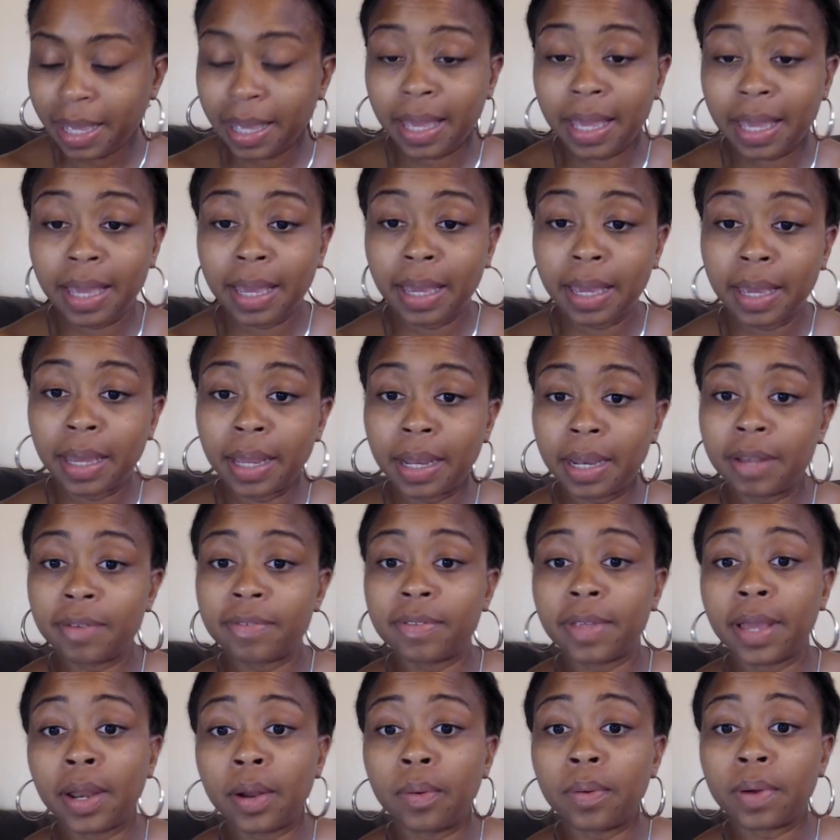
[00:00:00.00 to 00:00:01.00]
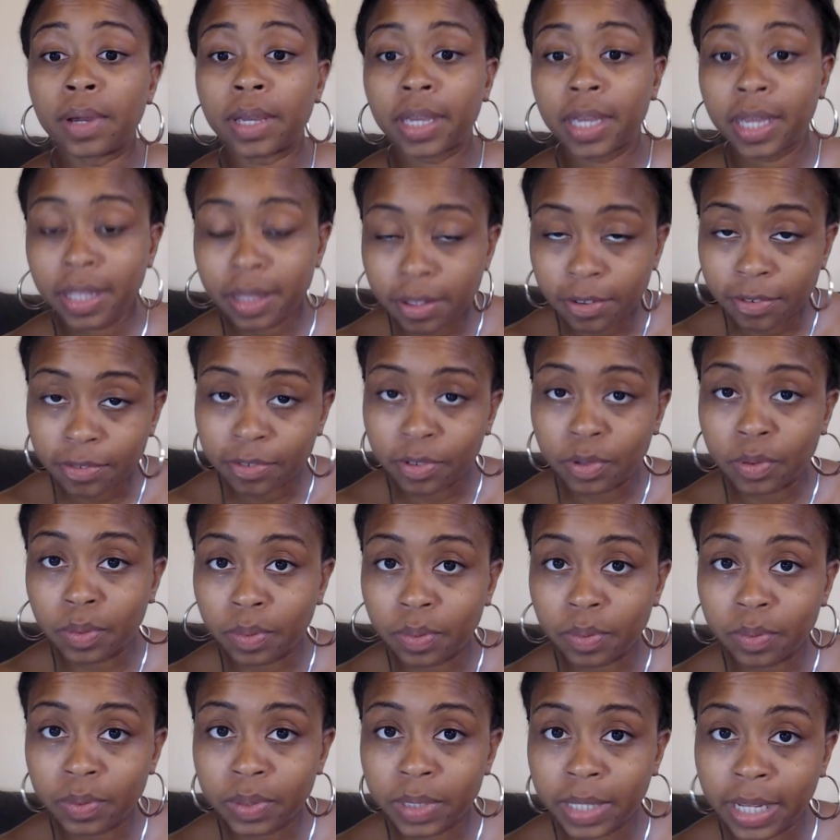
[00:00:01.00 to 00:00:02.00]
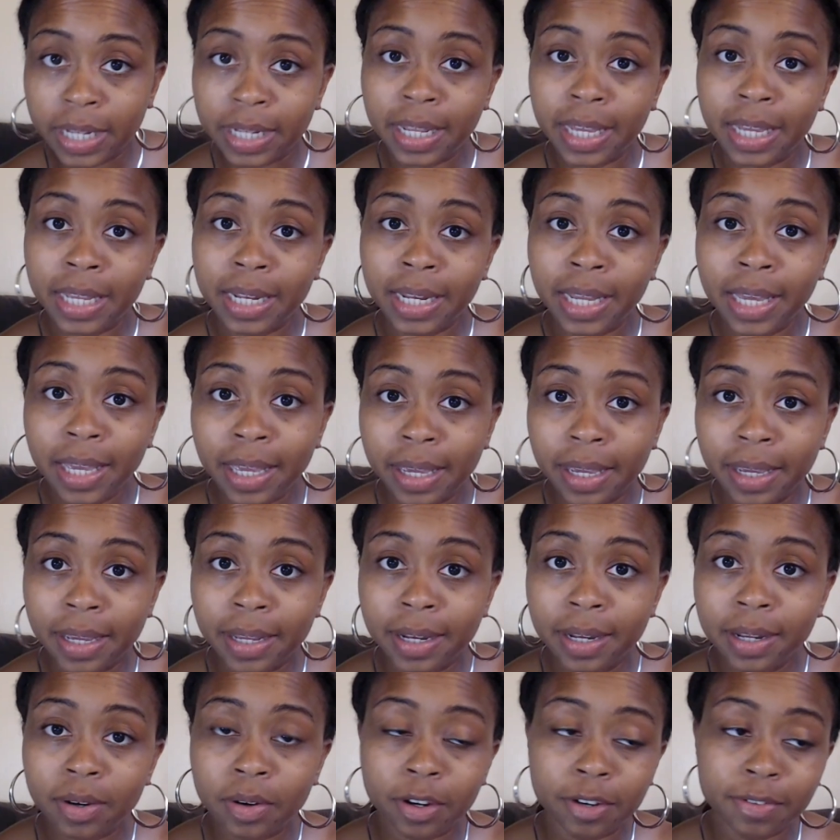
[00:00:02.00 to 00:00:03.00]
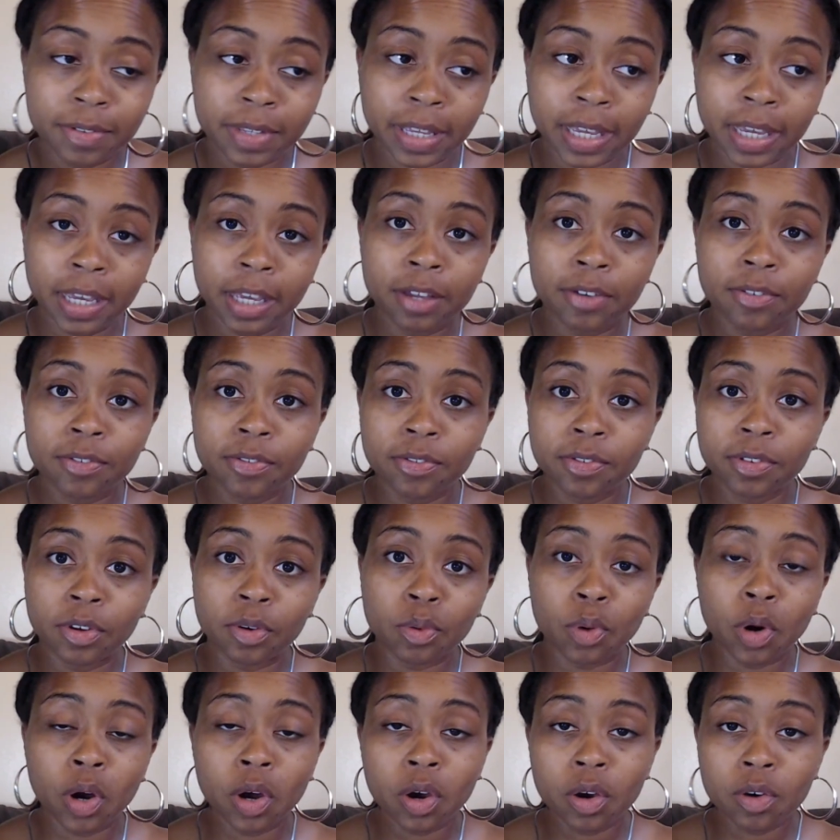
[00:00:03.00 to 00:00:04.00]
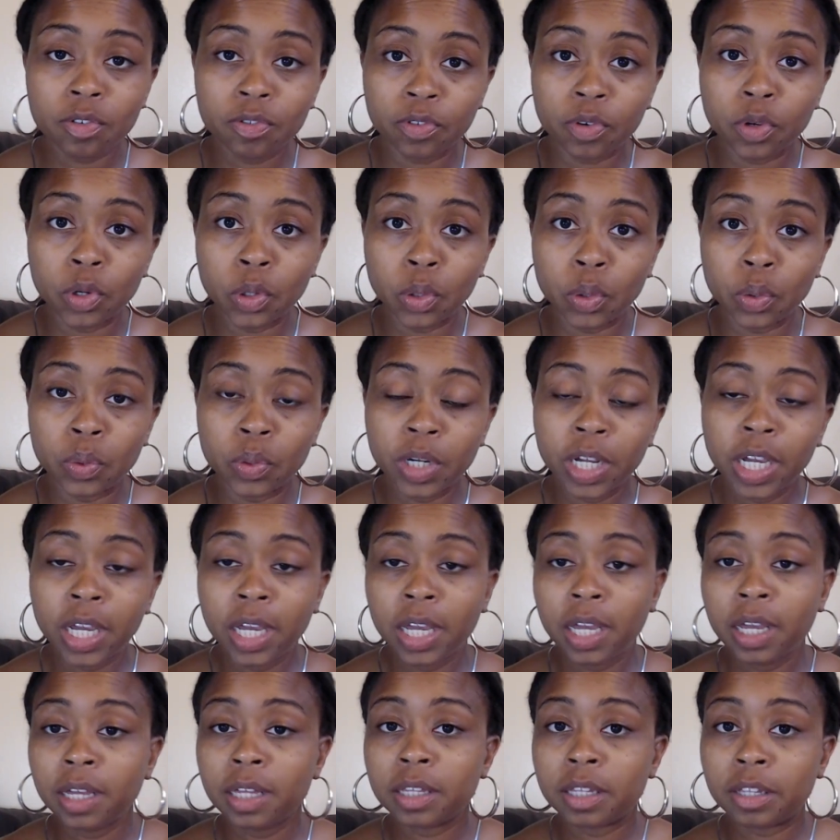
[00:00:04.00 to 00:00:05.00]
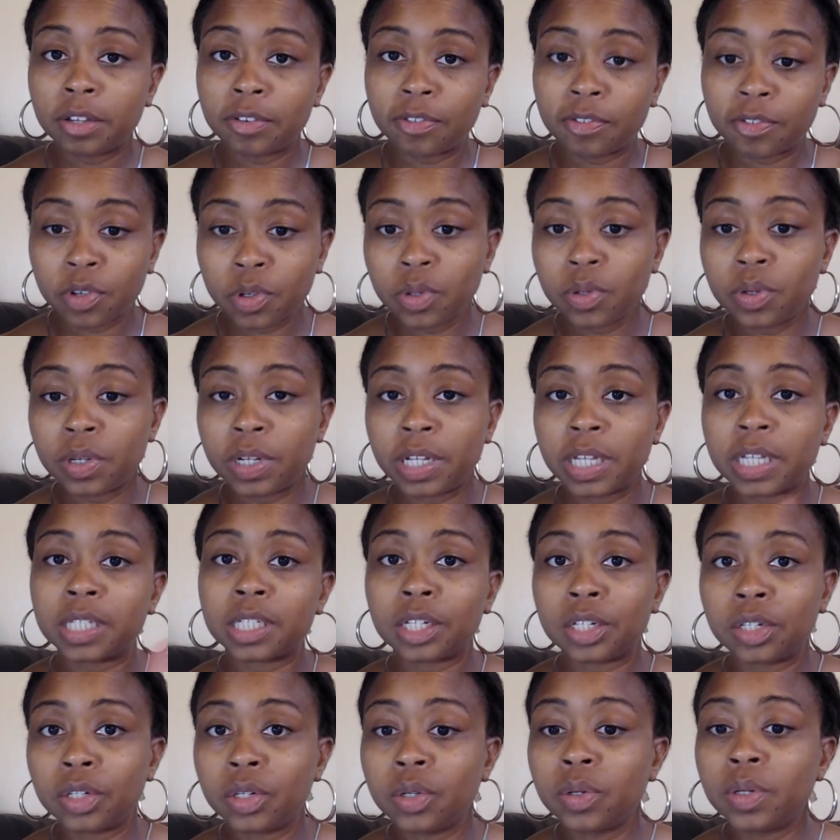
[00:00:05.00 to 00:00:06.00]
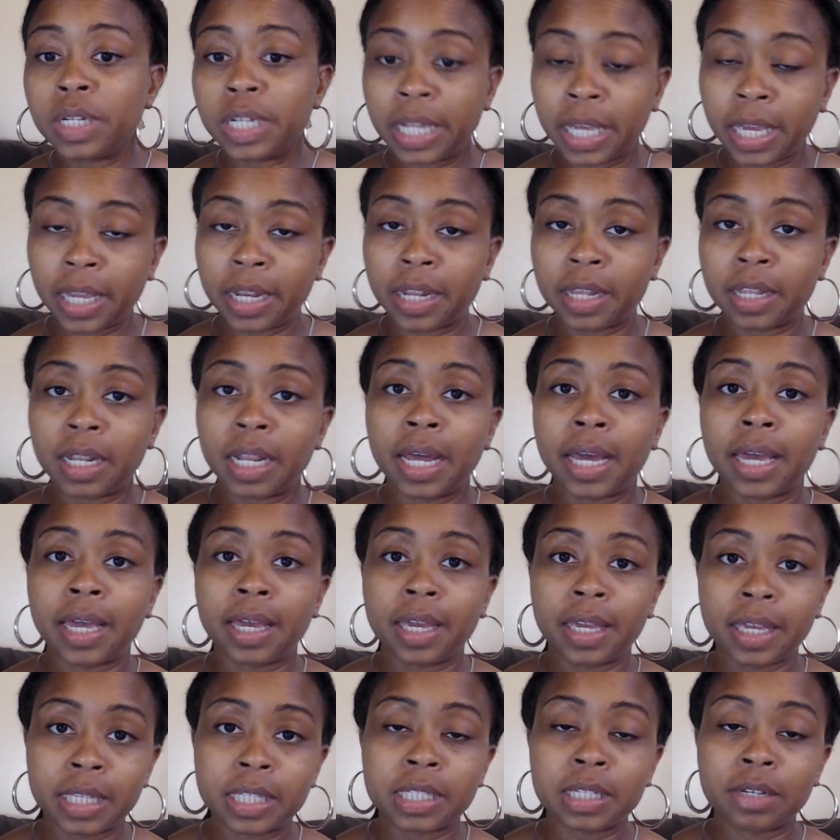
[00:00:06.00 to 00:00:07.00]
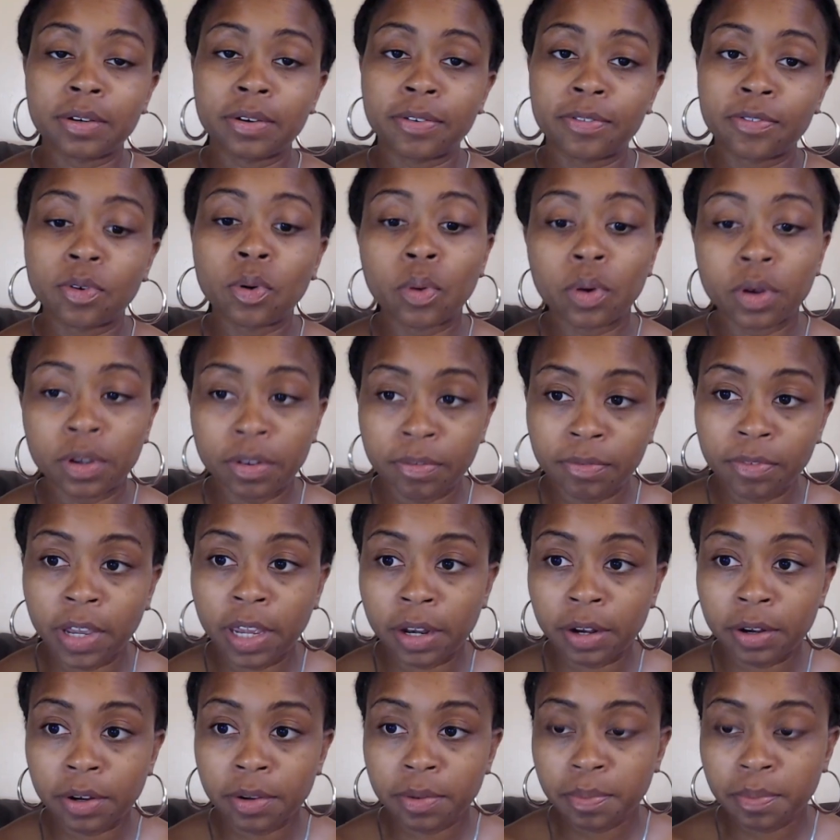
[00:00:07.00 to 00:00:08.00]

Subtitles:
And if they don't get the food that they need, or if they get the wrong food, the food is agglutinated like it's a foreign invader.